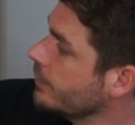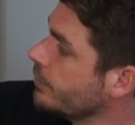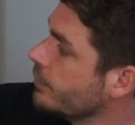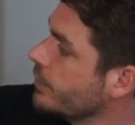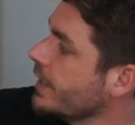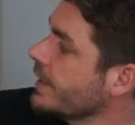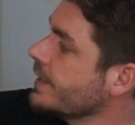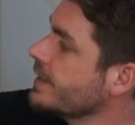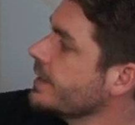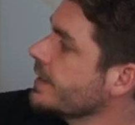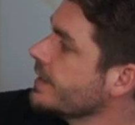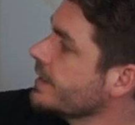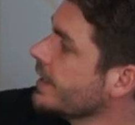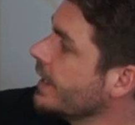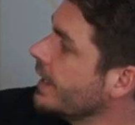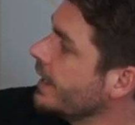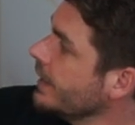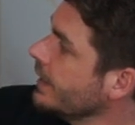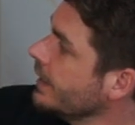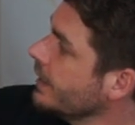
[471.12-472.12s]
breaks this
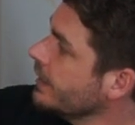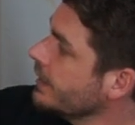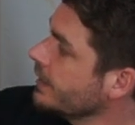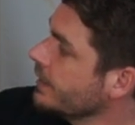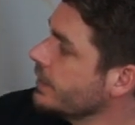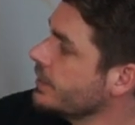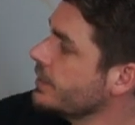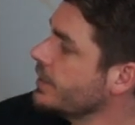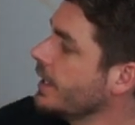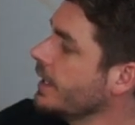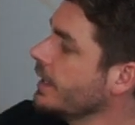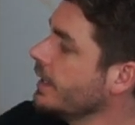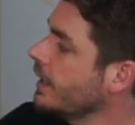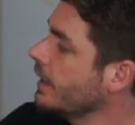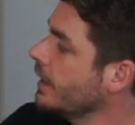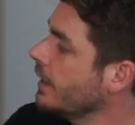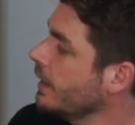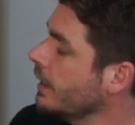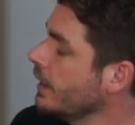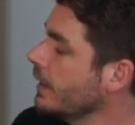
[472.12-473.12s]
line, the chain,
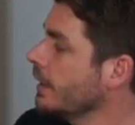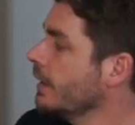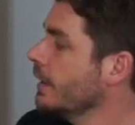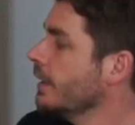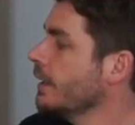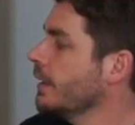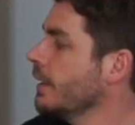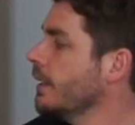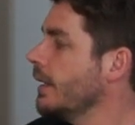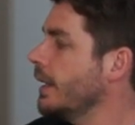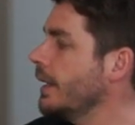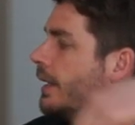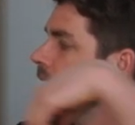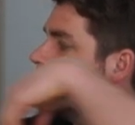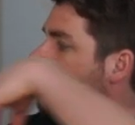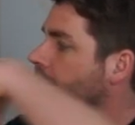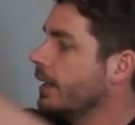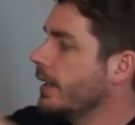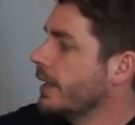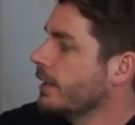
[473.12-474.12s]

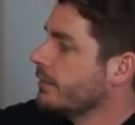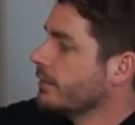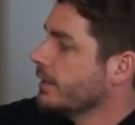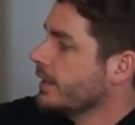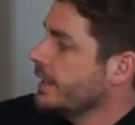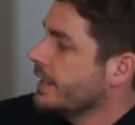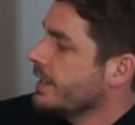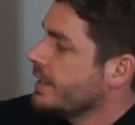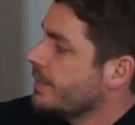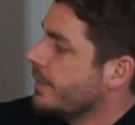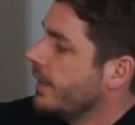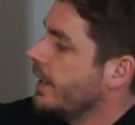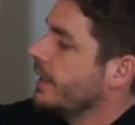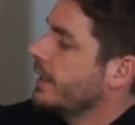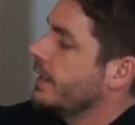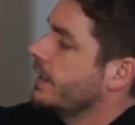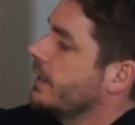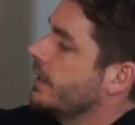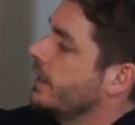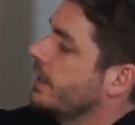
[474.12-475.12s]
and I release
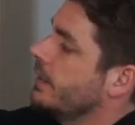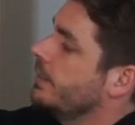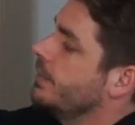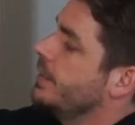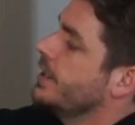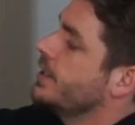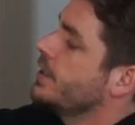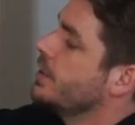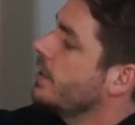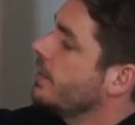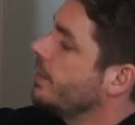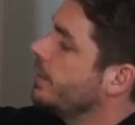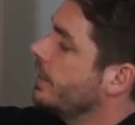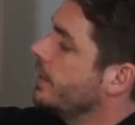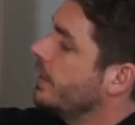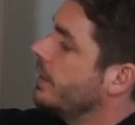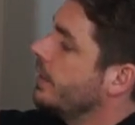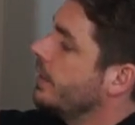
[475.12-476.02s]
my bishop